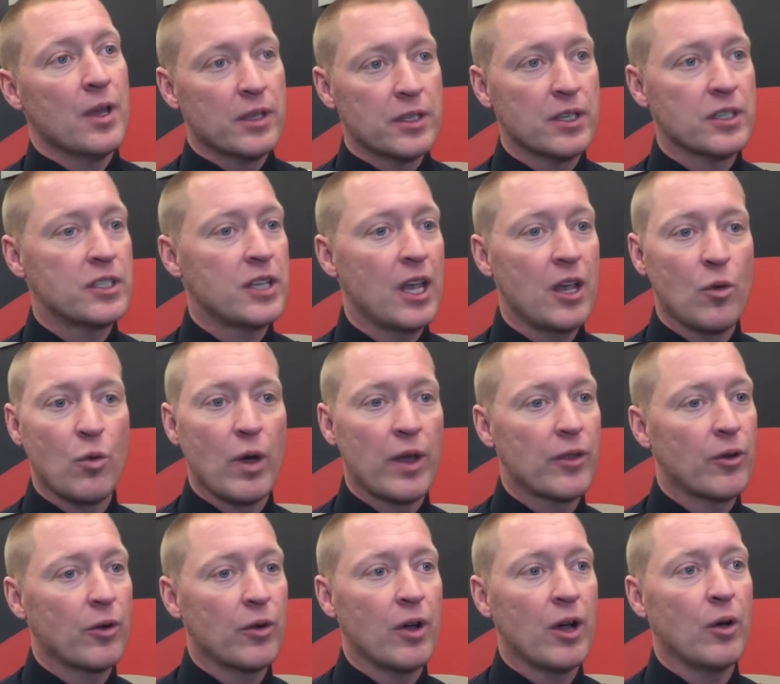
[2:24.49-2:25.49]
to say
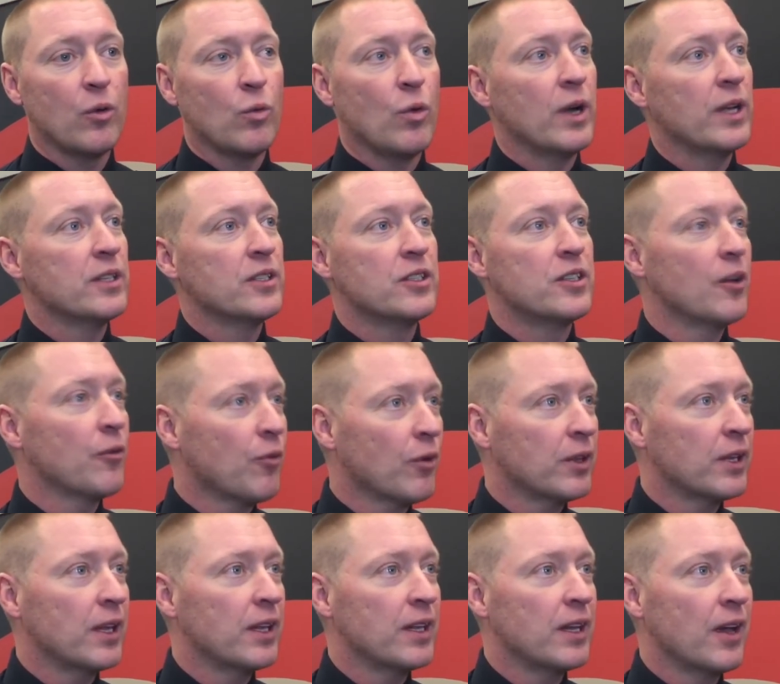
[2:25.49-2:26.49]
whether or not one's
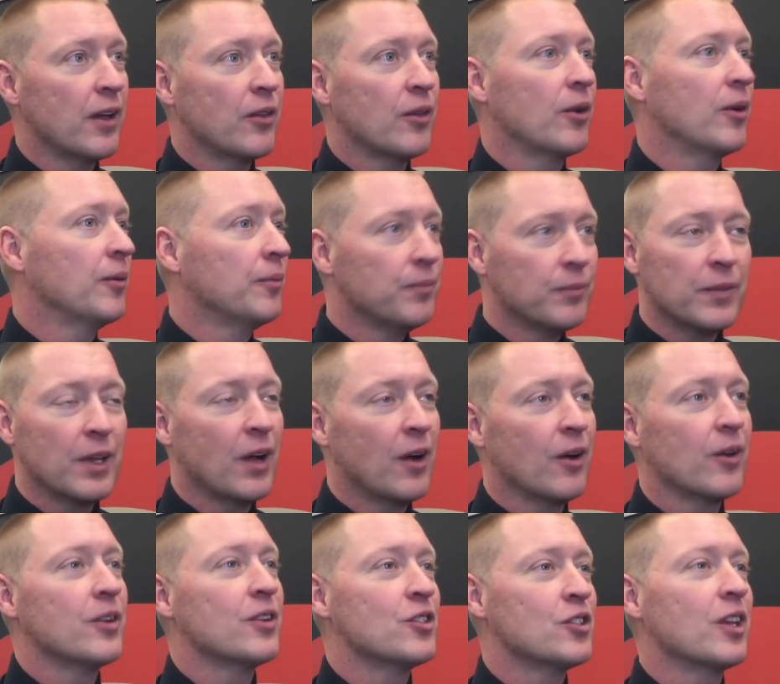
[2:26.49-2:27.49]
different than the other,
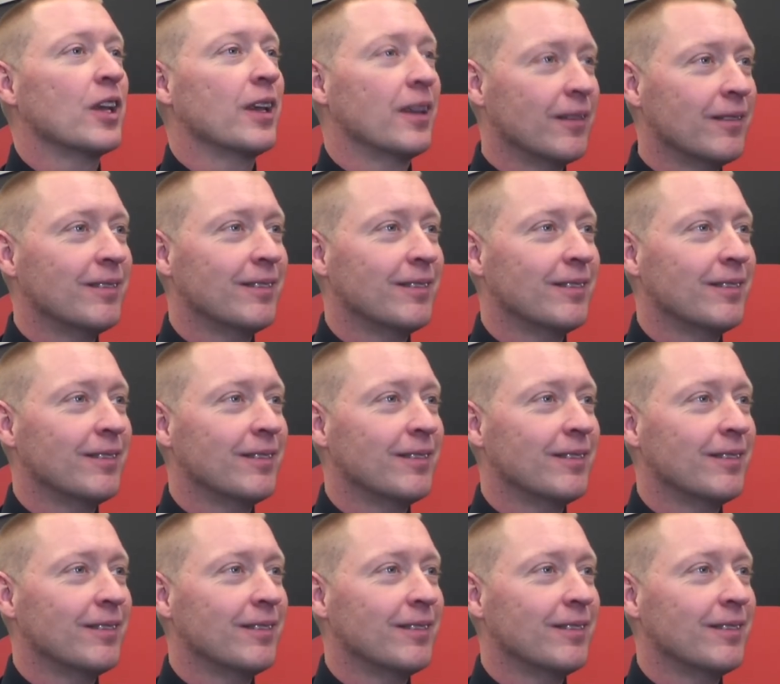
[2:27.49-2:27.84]
hard to say.